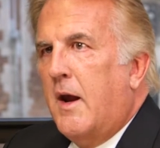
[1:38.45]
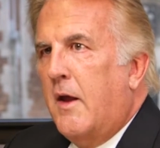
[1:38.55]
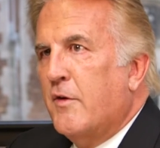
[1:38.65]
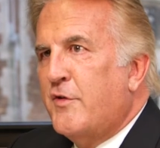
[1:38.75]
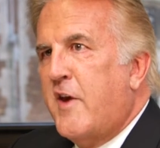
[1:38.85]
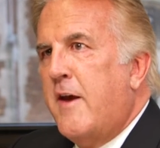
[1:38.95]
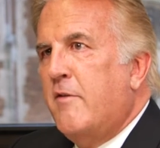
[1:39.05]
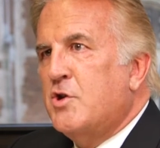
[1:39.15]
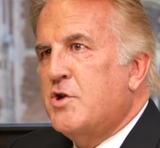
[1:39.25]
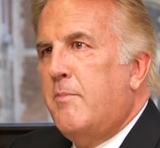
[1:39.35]
And the
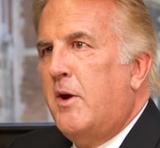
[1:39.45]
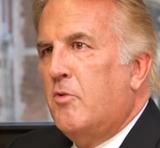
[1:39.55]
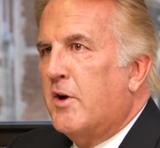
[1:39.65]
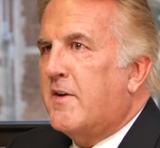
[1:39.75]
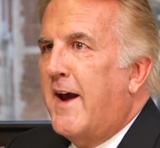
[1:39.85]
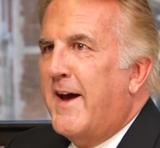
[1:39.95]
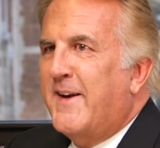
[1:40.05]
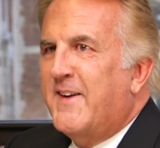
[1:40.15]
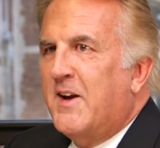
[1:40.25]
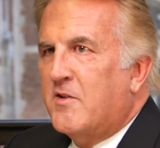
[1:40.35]
savings should be looked
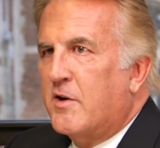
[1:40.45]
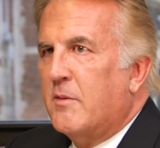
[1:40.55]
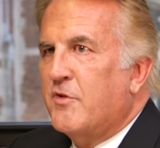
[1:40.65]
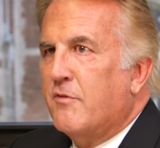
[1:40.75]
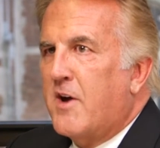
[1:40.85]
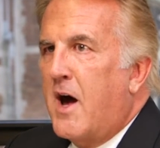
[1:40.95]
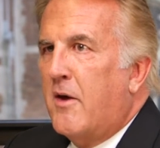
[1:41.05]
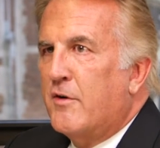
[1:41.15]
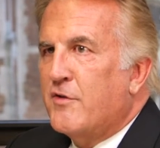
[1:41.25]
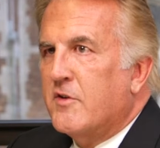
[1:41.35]
at in terms of
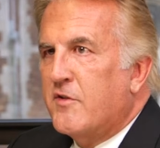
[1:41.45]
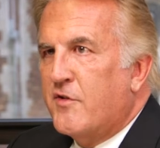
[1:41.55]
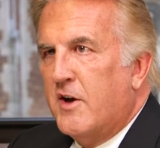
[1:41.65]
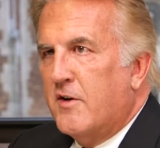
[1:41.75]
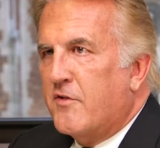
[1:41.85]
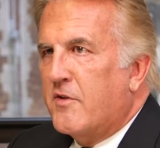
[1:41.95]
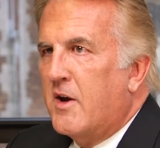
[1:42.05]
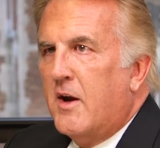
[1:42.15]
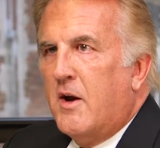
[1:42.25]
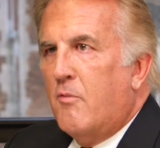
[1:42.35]
dollars and cents,
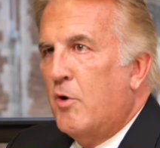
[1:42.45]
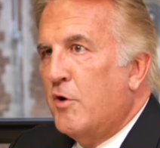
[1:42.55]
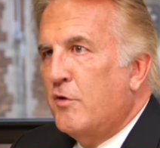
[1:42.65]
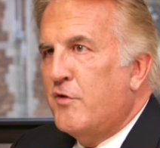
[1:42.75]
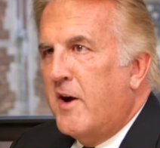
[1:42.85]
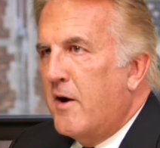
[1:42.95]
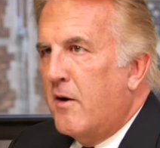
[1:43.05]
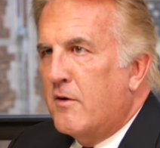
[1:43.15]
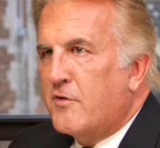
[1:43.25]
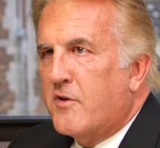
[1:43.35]
reduced
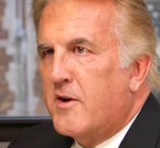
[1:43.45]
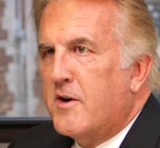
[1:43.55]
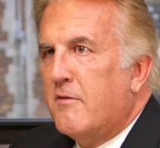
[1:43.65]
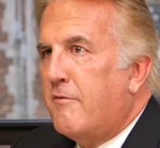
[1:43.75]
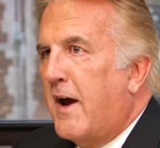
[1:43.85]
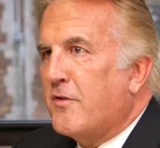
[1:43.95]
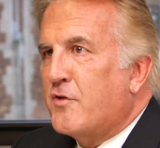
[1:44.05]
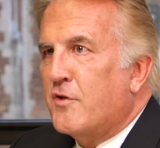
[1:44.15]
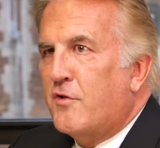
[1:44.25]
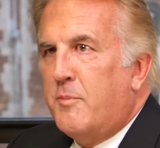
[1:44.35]
errors,
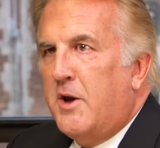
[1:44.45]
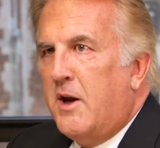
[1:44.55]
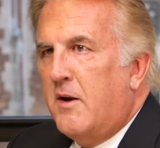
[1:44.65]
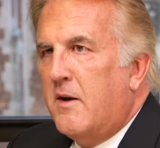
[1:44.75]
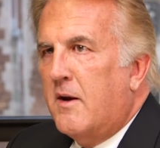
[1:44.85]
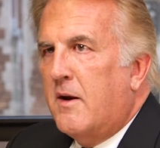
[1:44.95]
faster speed,